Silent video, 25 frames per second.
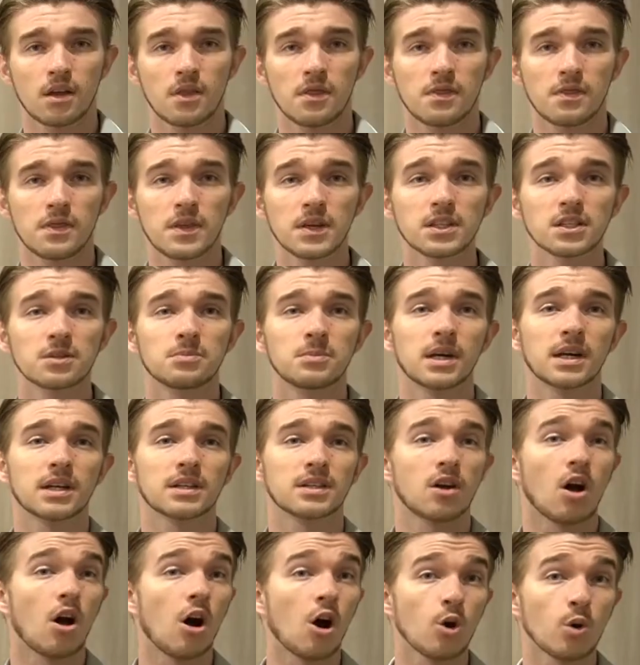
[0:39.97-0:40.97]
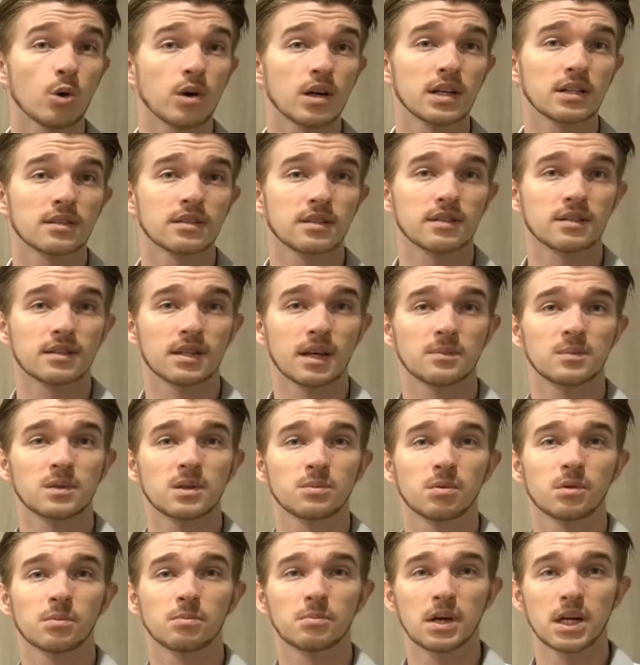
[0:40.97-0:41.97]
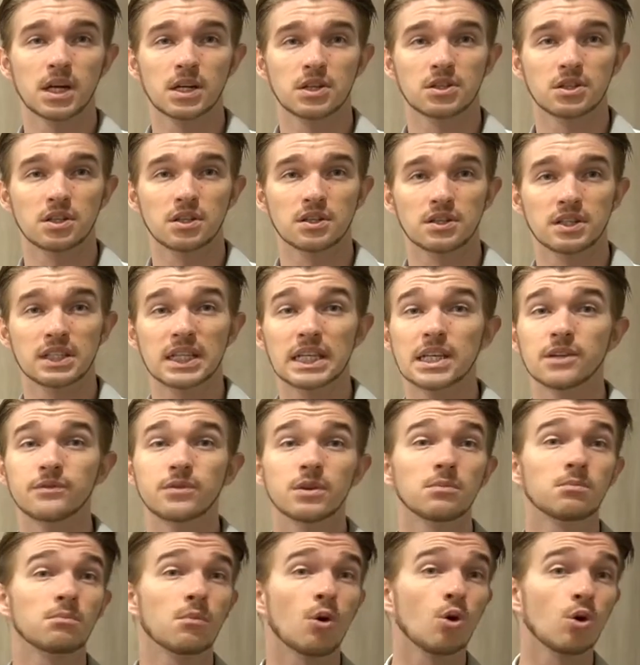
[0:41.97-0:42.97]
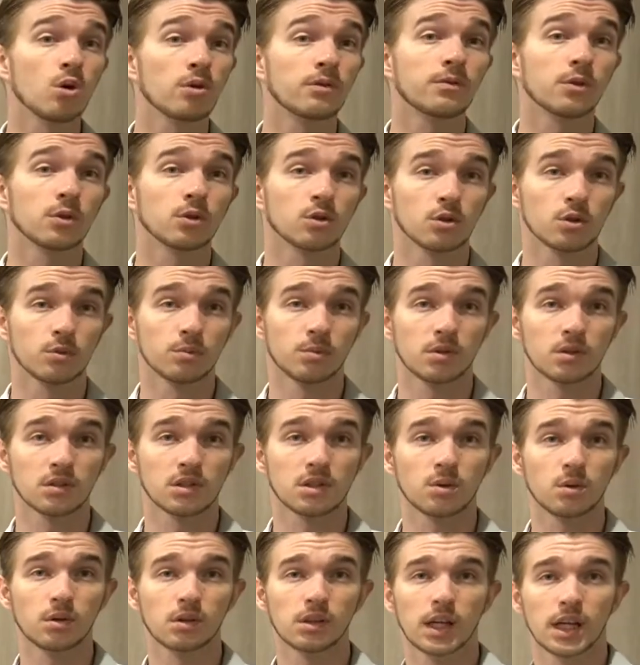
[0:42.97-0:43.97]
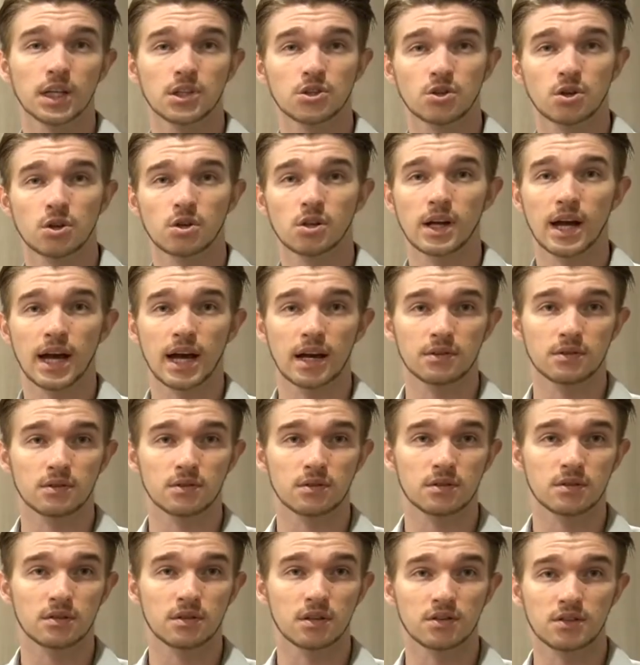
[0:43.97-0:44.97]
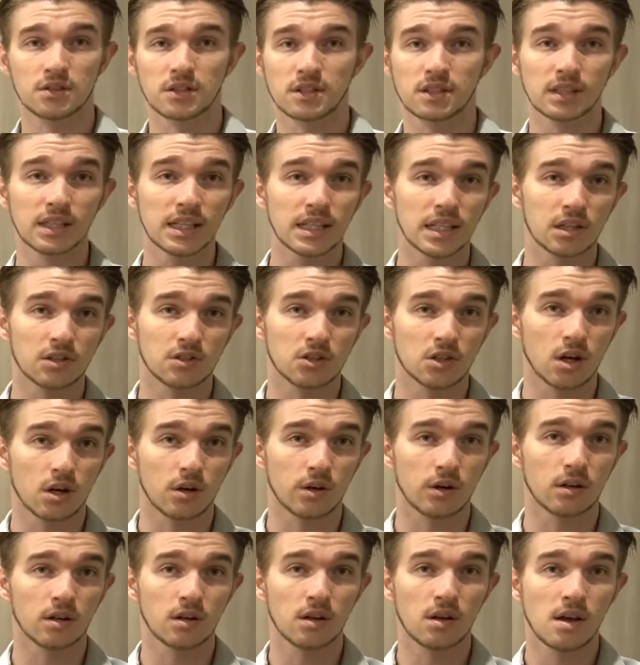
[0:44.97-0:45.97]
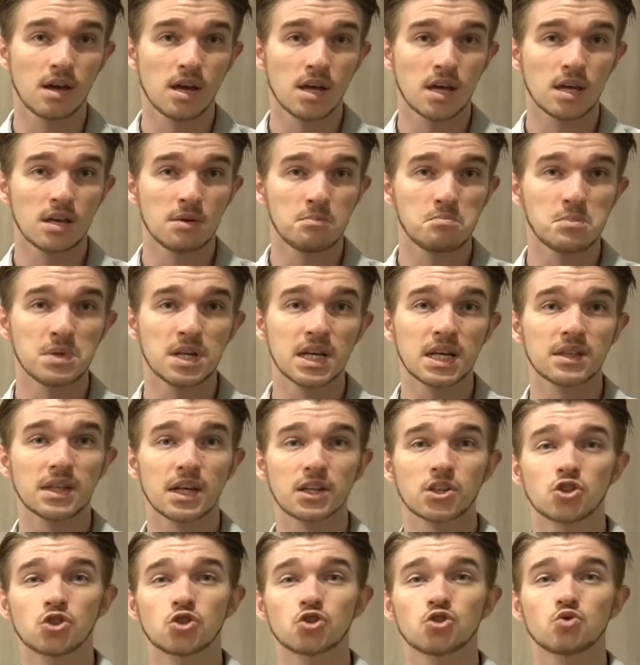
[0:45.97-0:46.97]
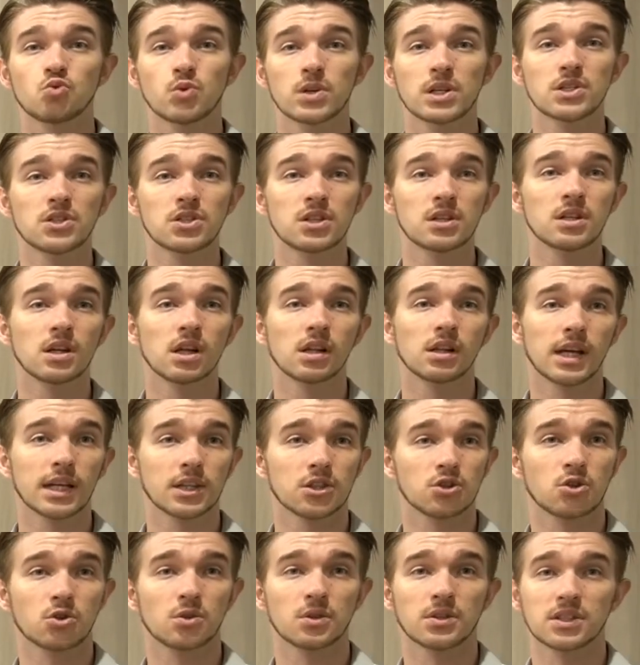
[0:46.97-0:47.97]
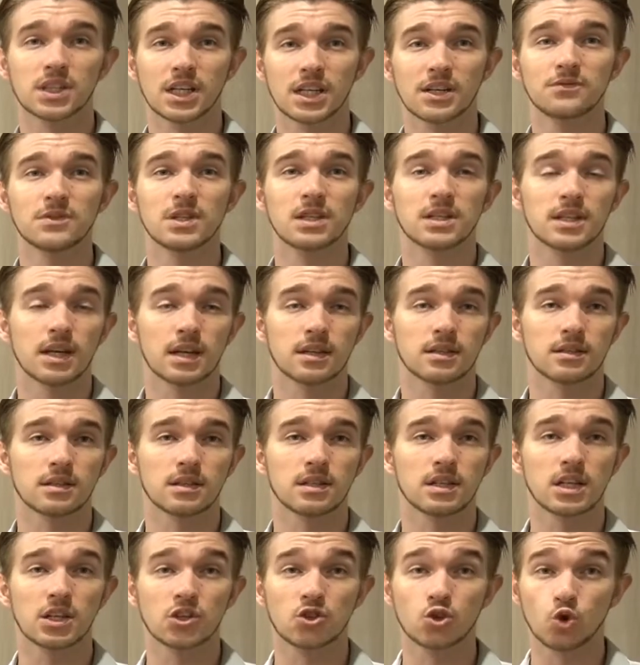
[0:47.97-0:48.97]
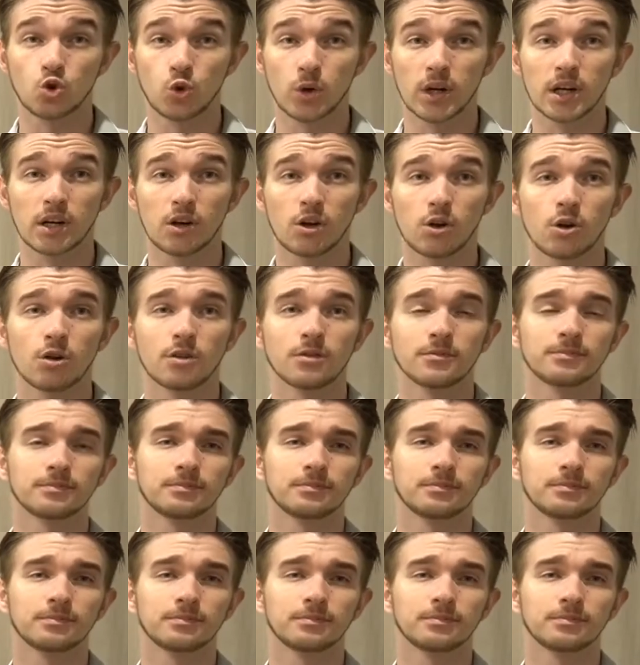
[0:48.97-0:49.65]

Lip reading: This makes already susceptible patients even more vulnerable to electrical hazards such as leakage current, meaning that stringent electrical safety testing is critical.